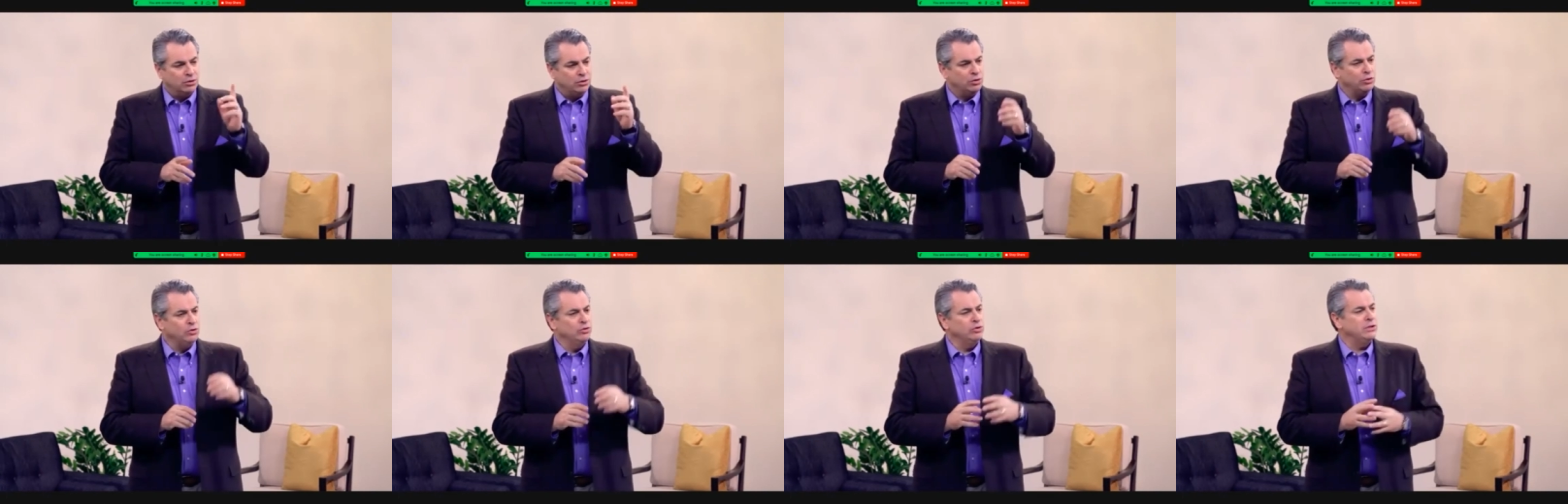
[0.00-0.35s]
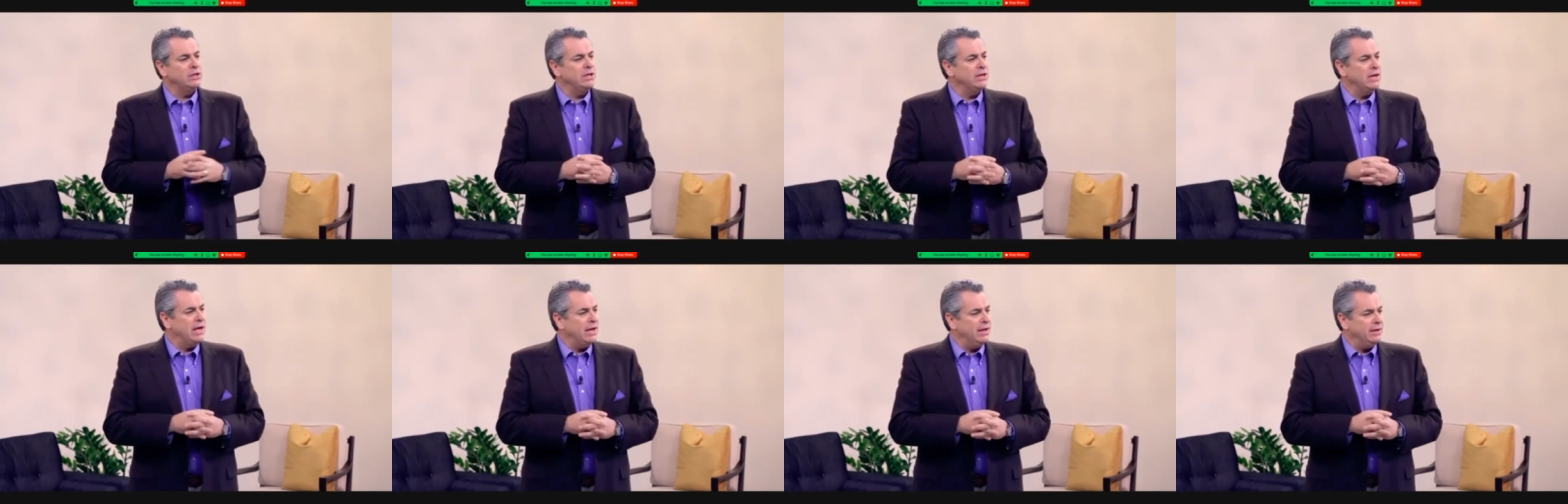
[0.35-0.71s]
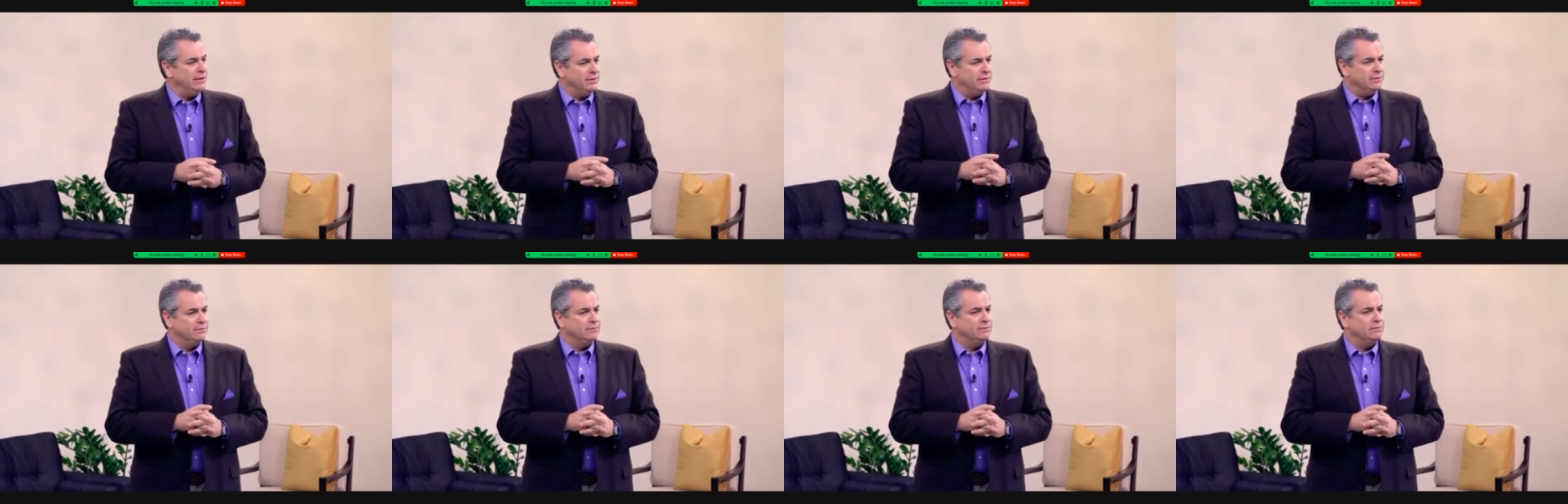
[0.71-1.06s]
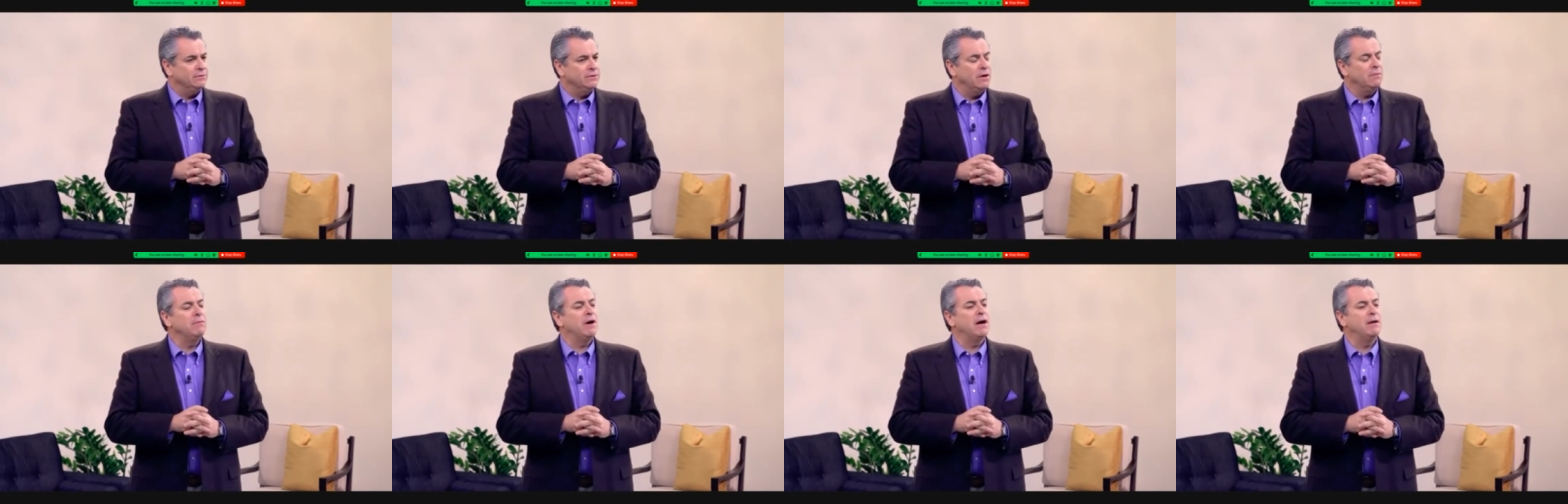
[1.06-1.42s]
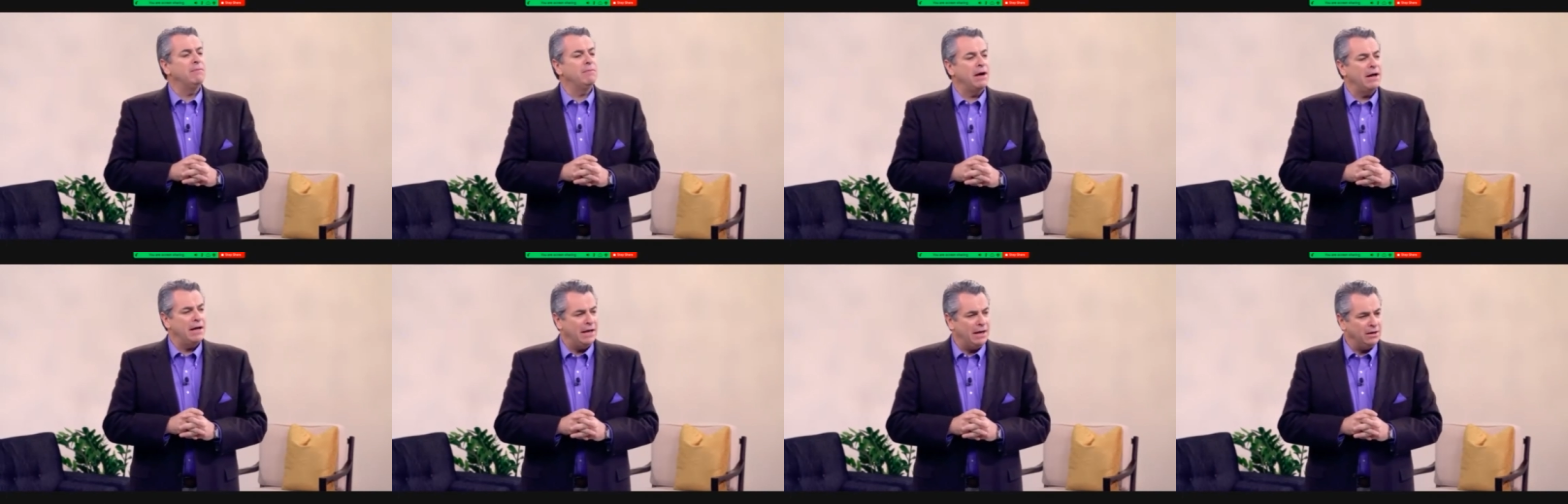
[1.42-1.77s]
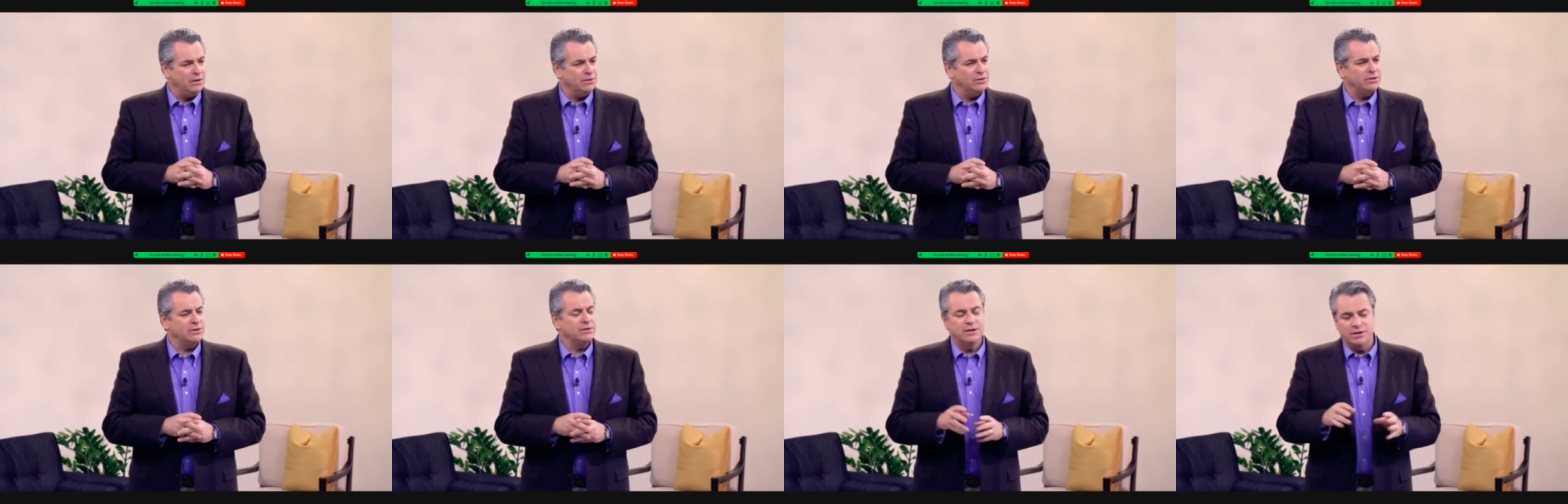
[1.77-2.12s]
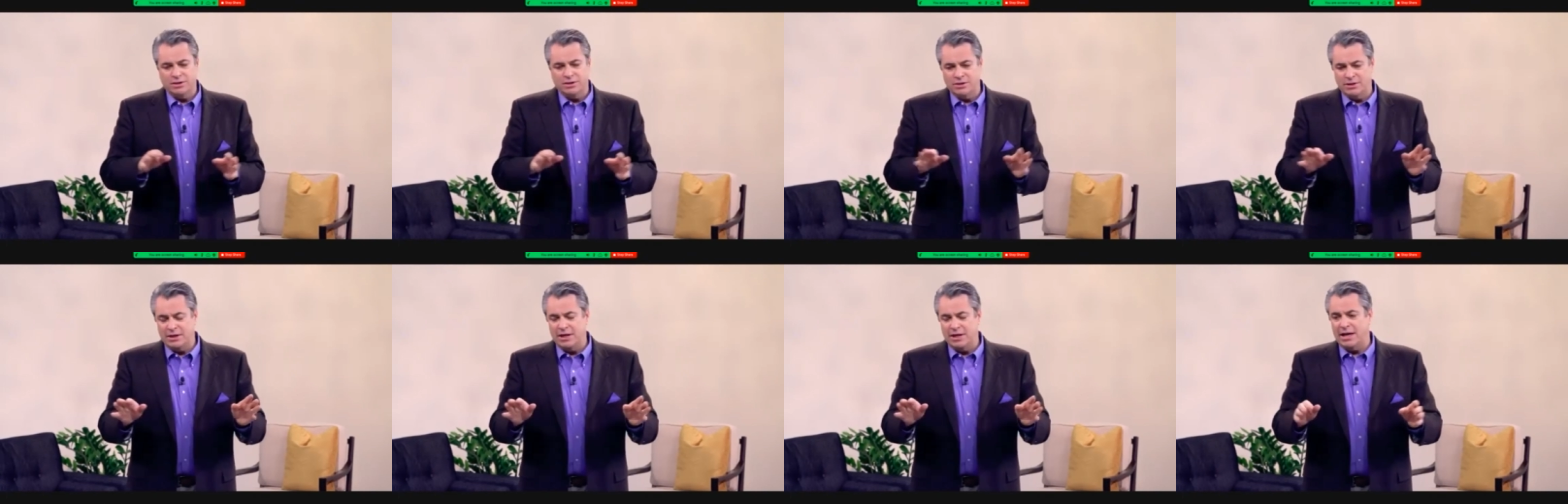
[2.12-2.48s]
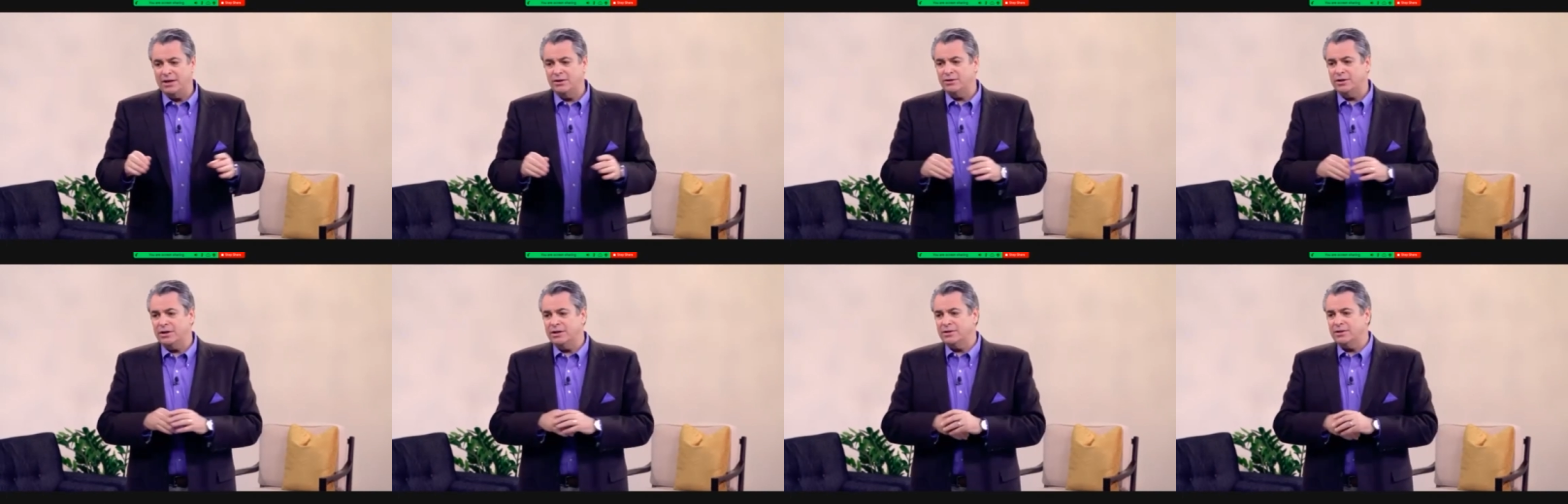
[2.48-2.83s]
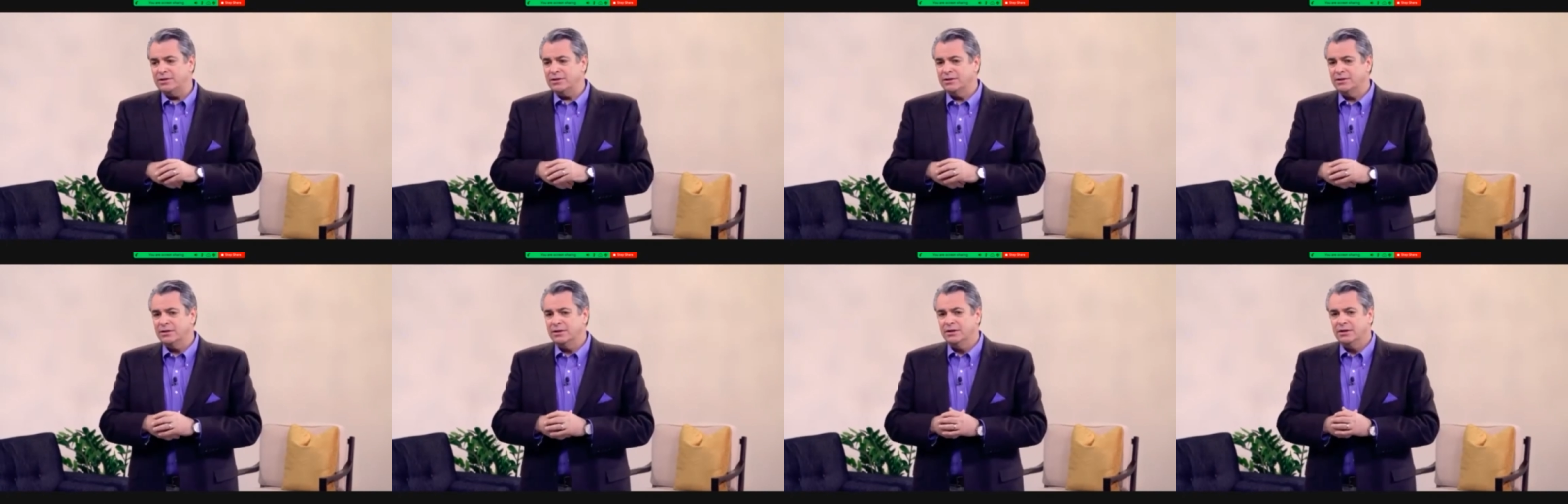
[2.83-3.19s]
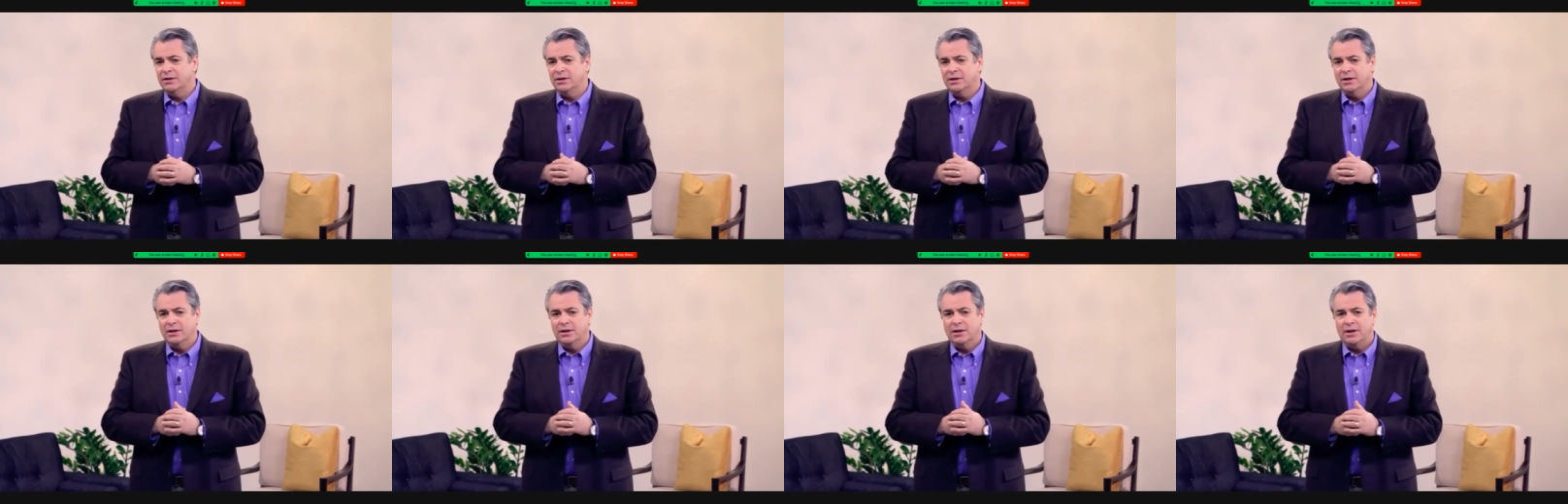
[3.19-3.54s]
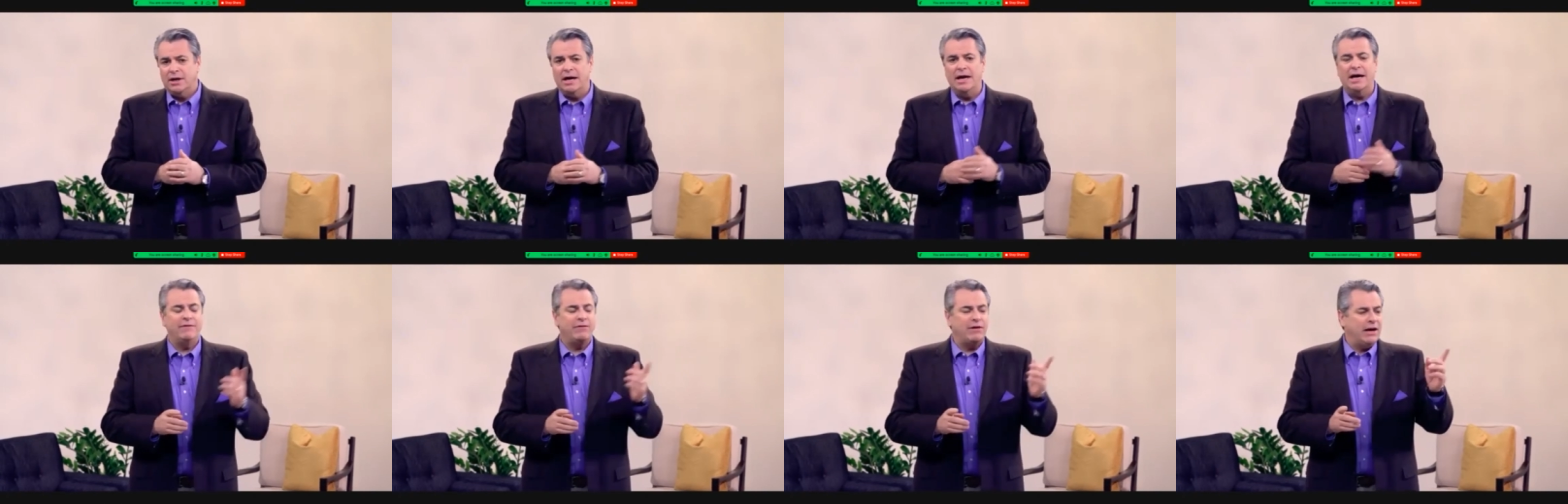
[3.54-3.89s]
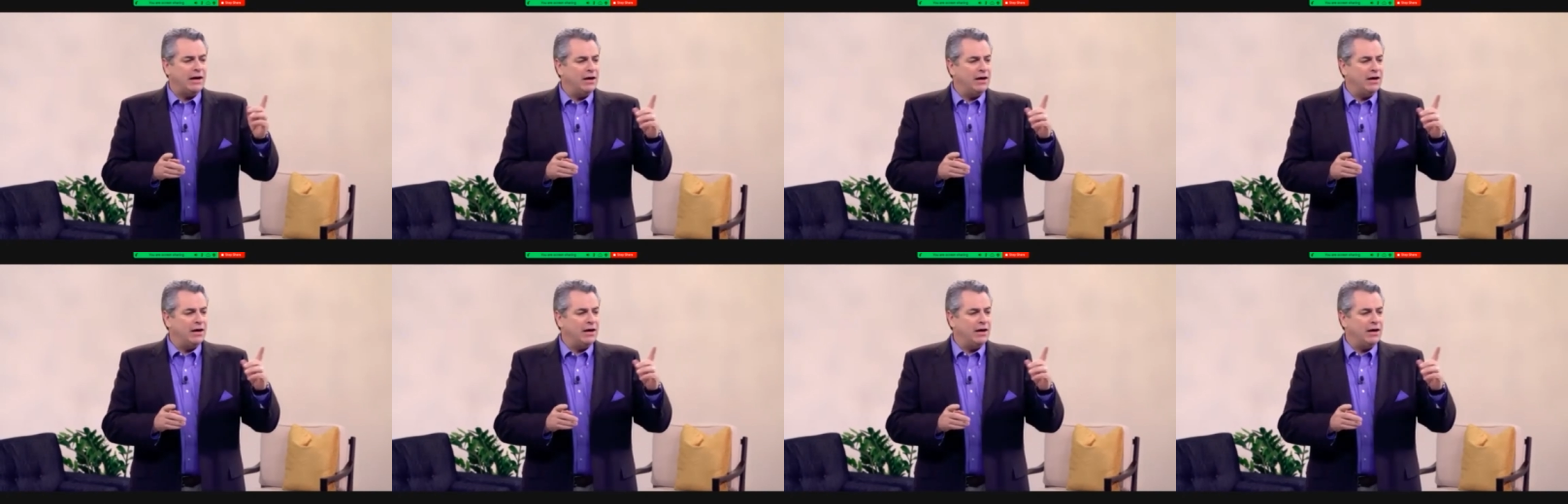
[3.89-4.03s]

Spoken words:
Tuesday night, come by my house. Here's the address. I have a